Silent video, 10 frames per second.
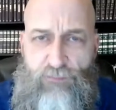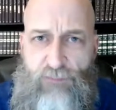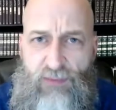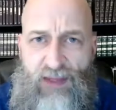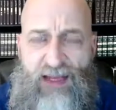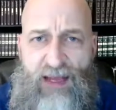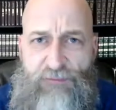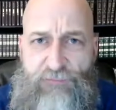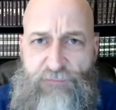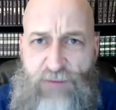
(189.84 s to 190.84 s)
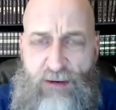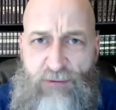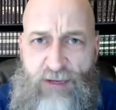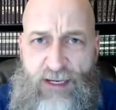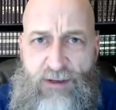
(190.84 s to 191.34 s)
in a
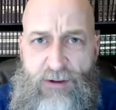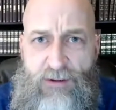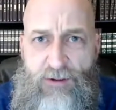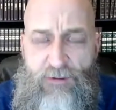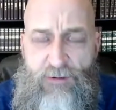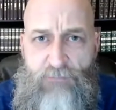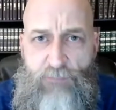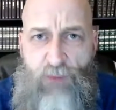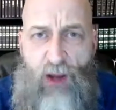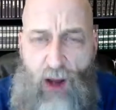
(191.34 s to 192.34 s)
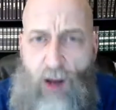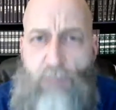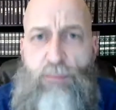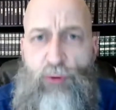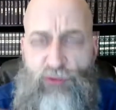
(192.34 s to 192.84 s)
very humble
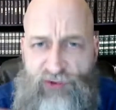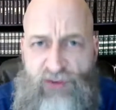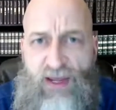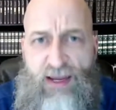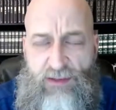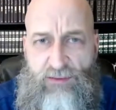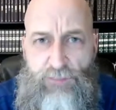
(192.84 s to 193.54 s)
state,